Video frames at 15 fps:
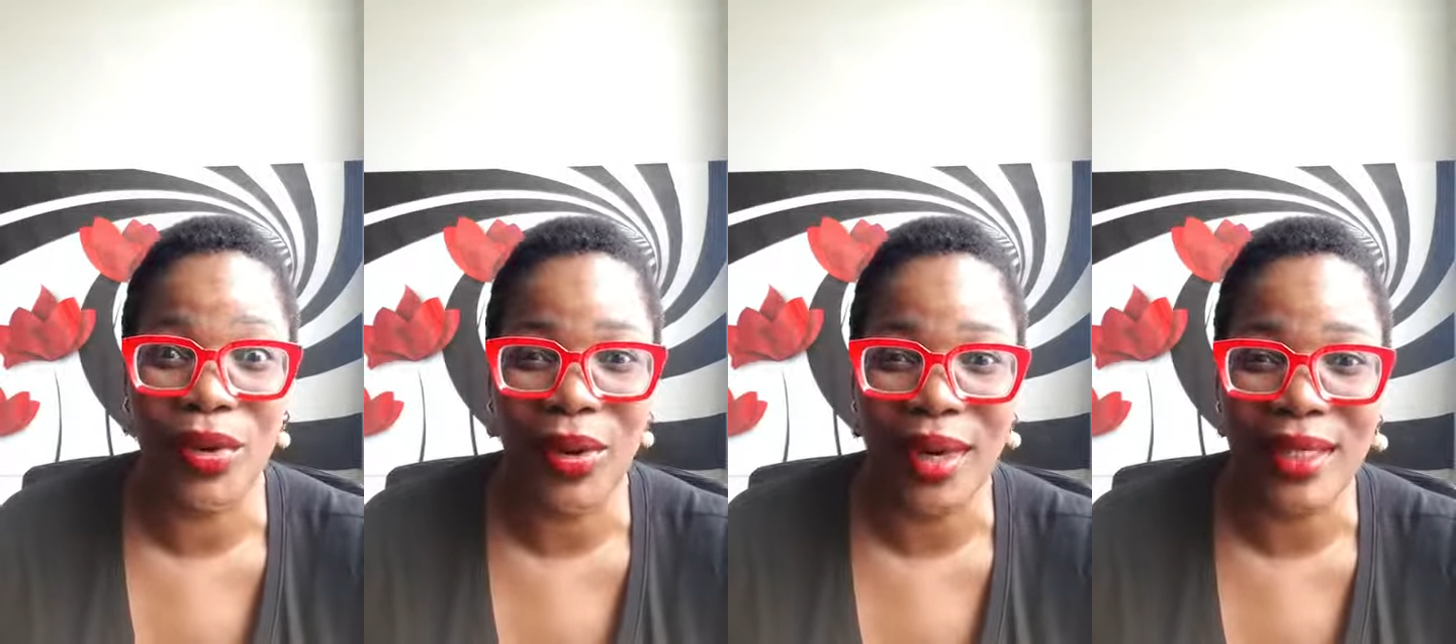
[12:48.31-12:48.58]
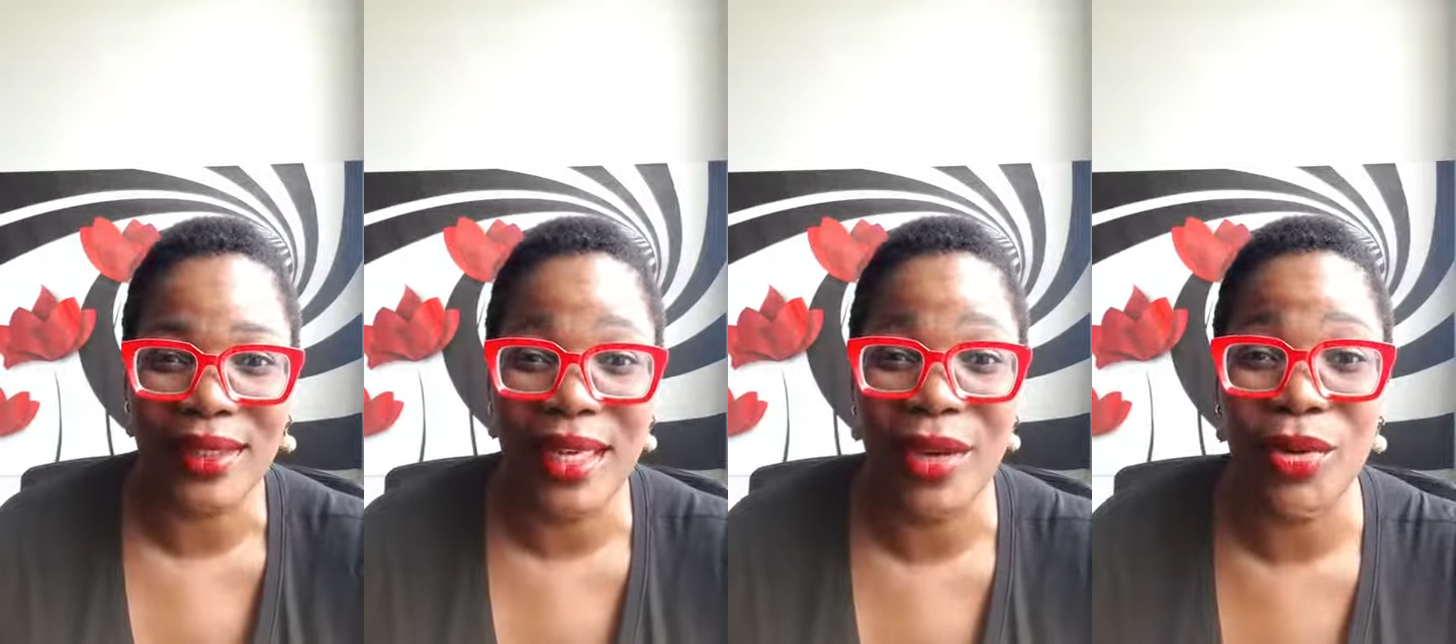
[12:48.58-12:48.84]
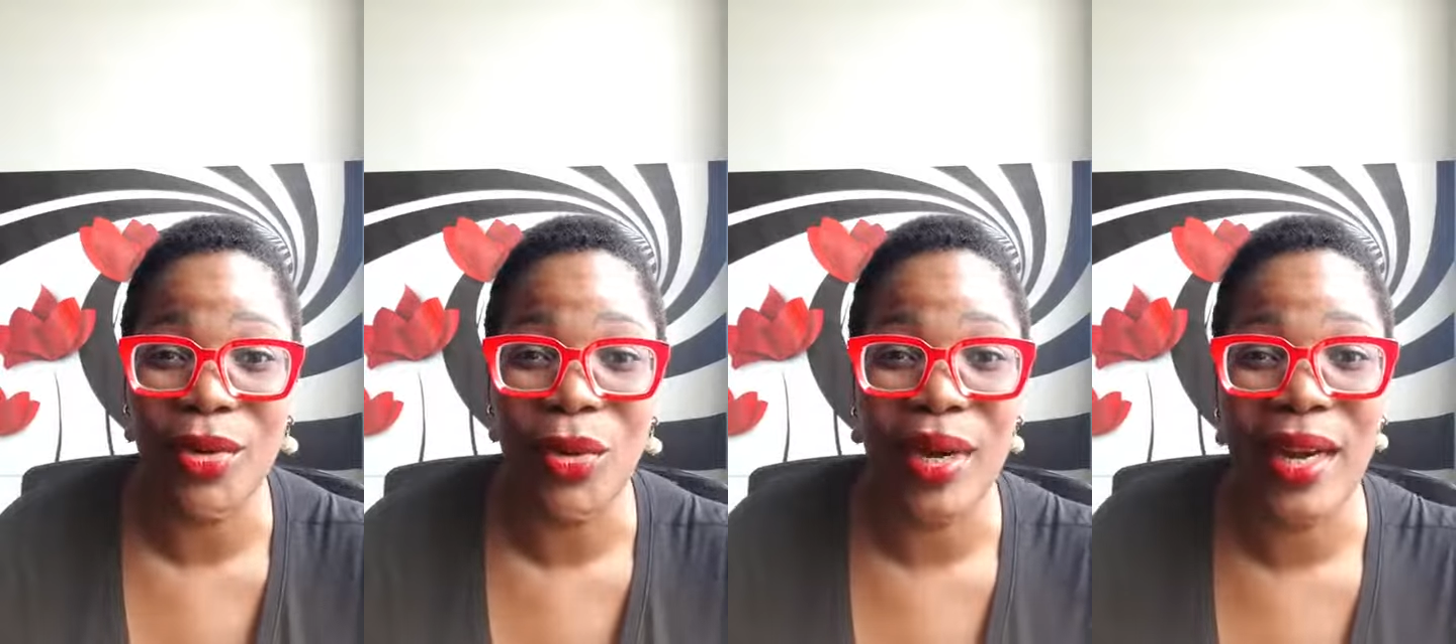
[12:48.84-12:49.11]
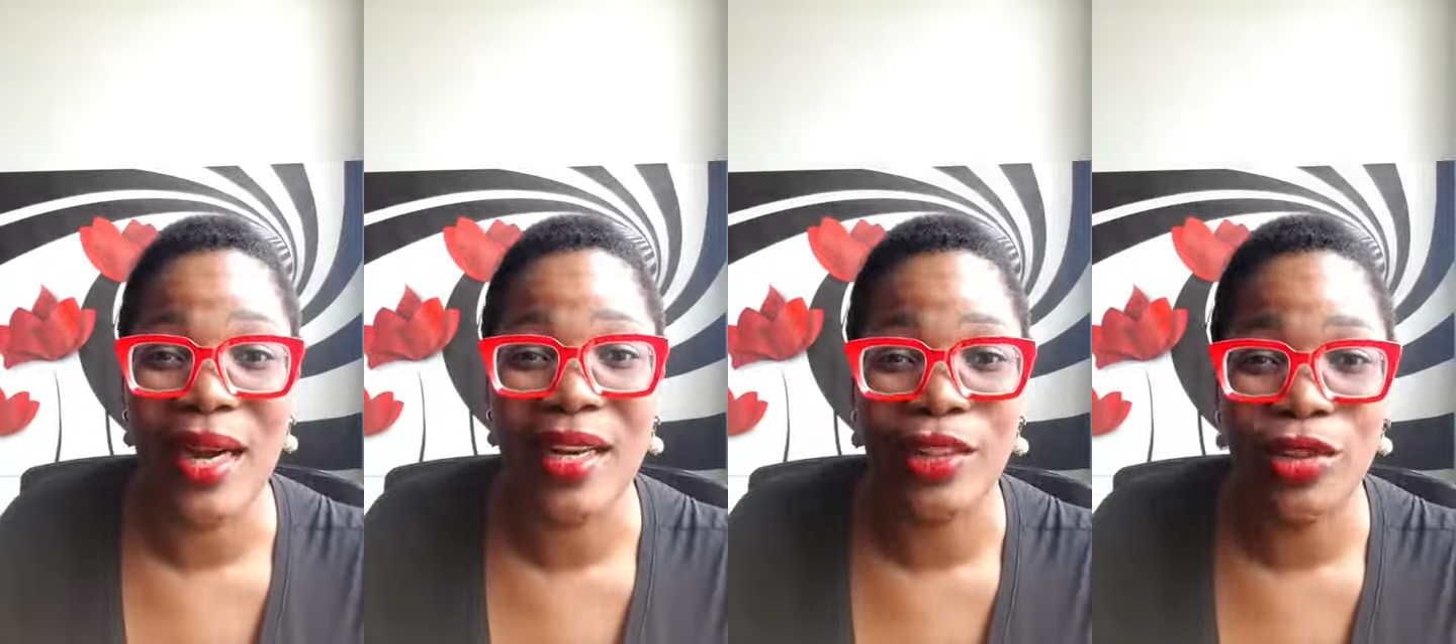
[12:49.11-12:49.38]
I know what
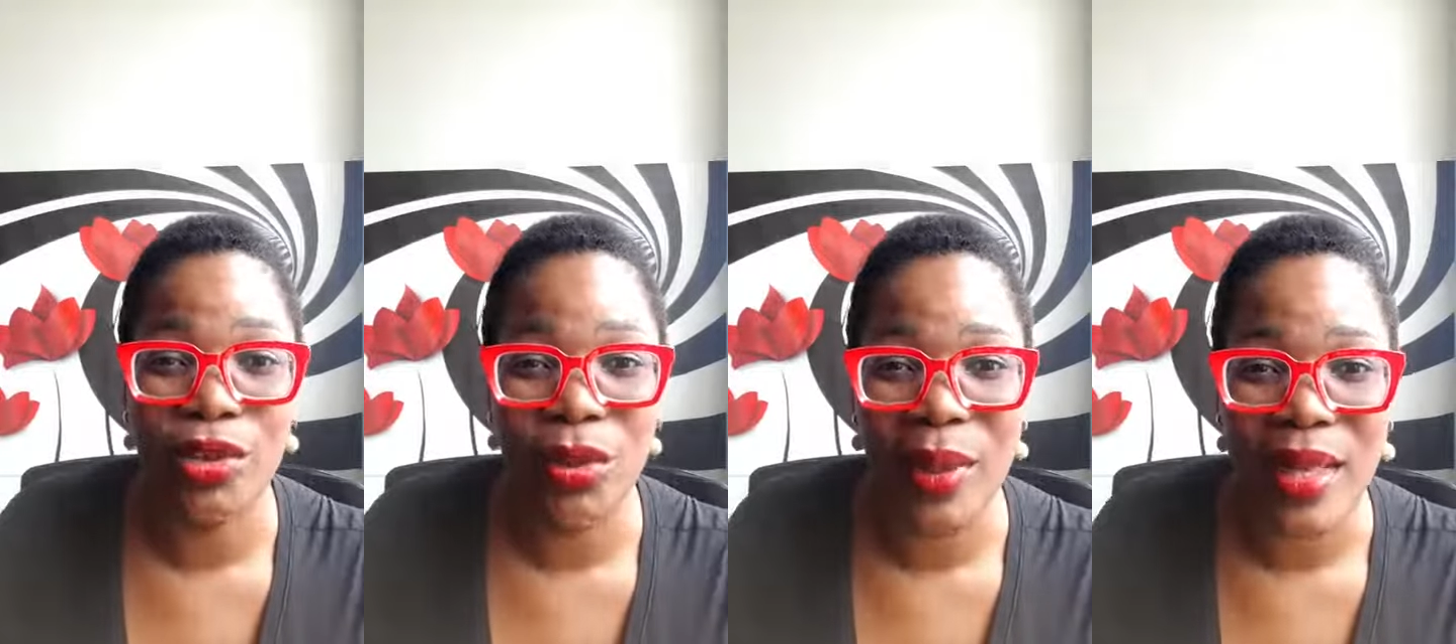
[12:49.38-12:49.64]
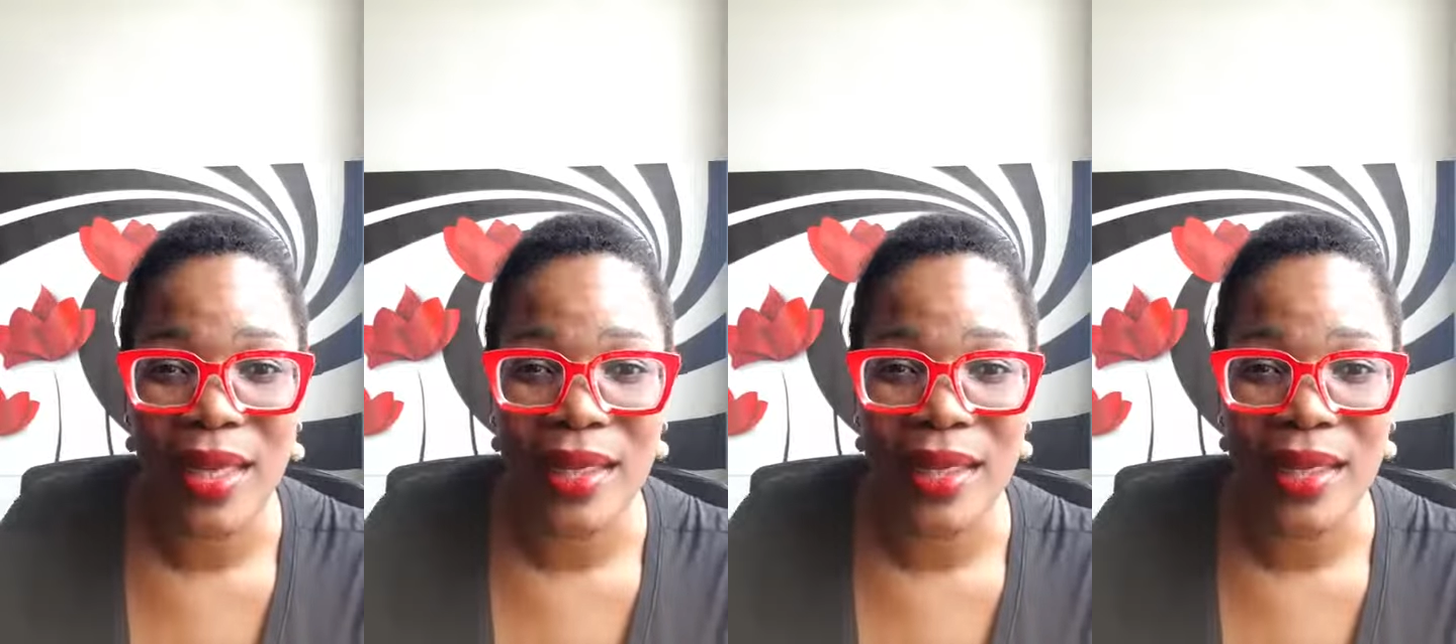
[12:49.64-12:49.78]
I can do with